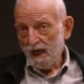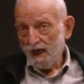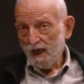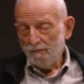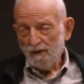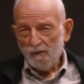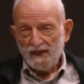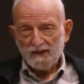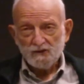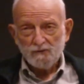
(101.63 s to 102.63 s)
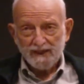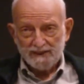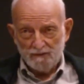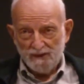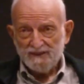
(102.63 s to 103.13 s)
but were not
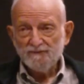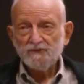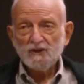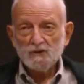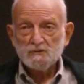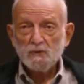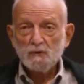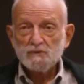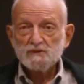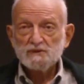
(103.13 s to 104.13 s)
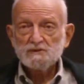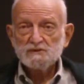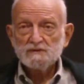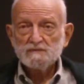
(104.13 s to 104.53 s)
directly written for those purposes.